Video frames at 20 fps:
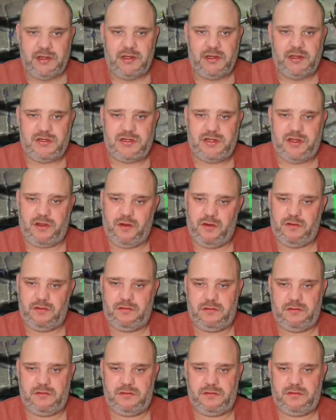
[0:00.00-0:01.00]
So you got
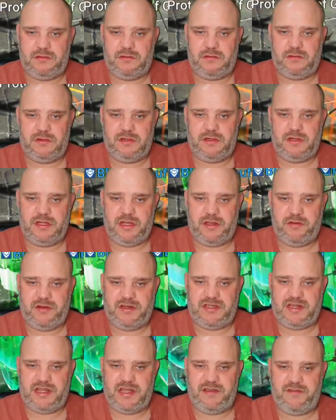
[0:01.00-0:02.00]

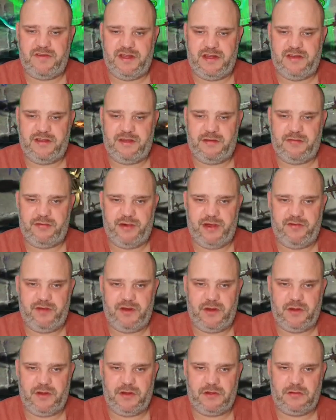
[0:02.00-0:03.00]
decreased defense up for even
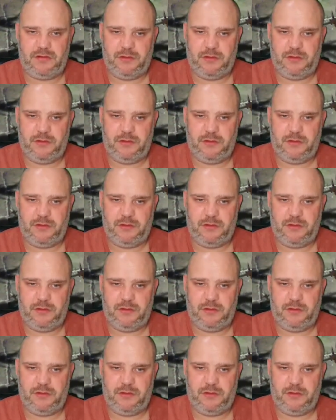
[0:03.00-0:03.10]
longer,